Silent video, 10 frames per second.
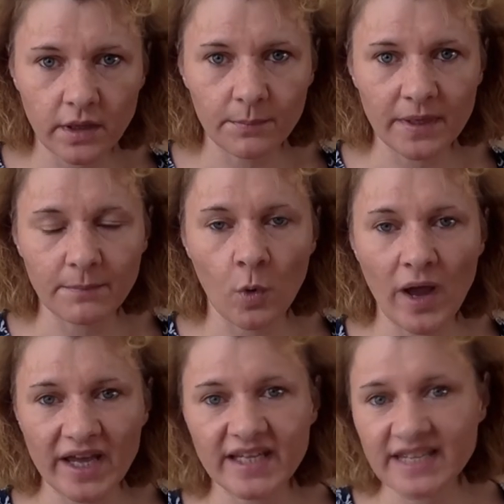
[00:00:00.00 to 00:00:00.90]
a bit more
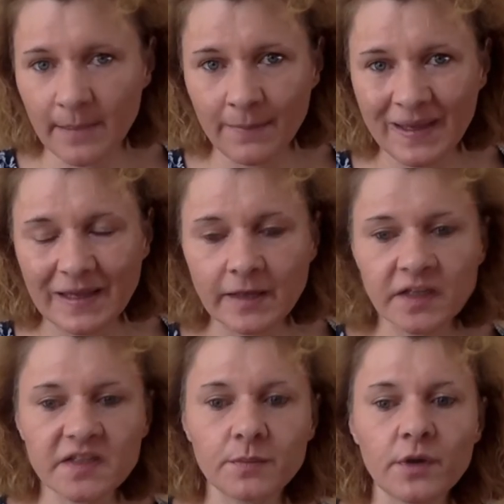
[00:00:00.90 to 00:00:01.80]
academic in
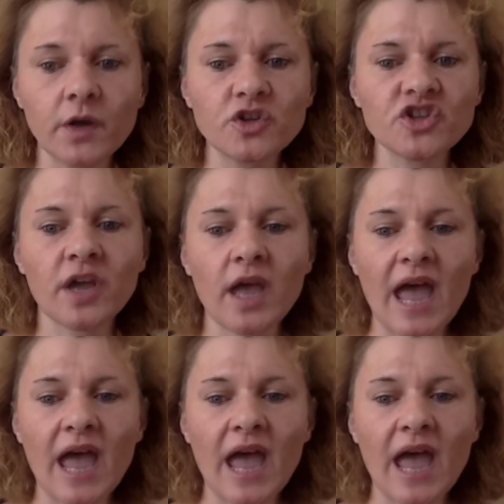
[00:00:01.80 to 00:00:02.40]
its approach.